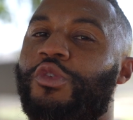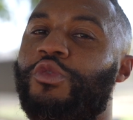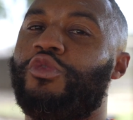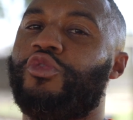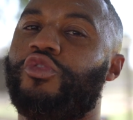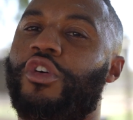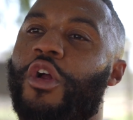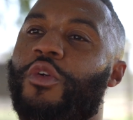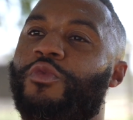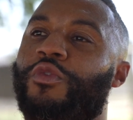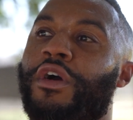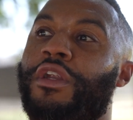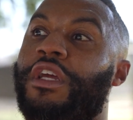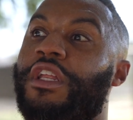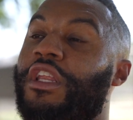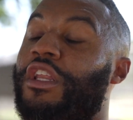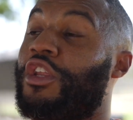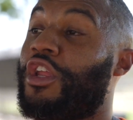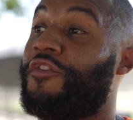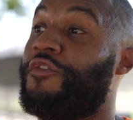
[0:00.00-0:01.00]
you start
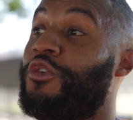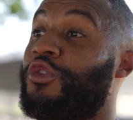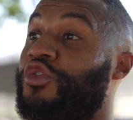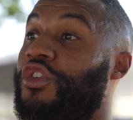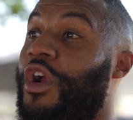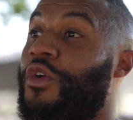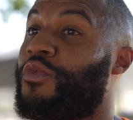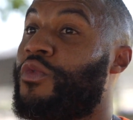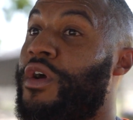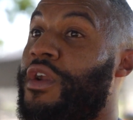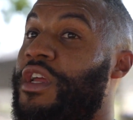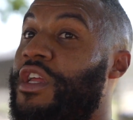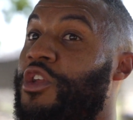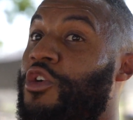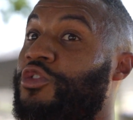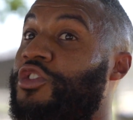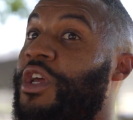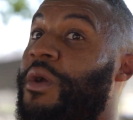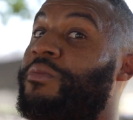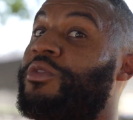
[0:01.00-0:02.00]
running? If you start running,
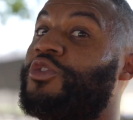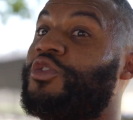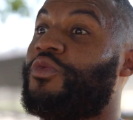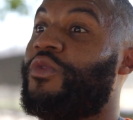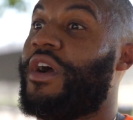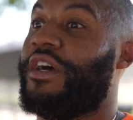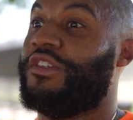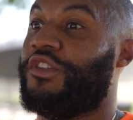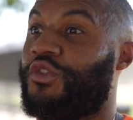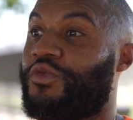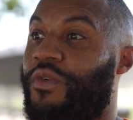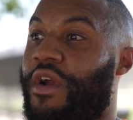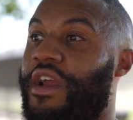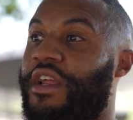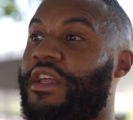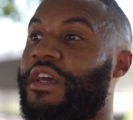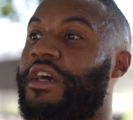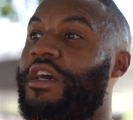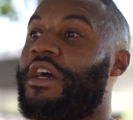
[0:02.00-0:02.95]
your temperature rises, right?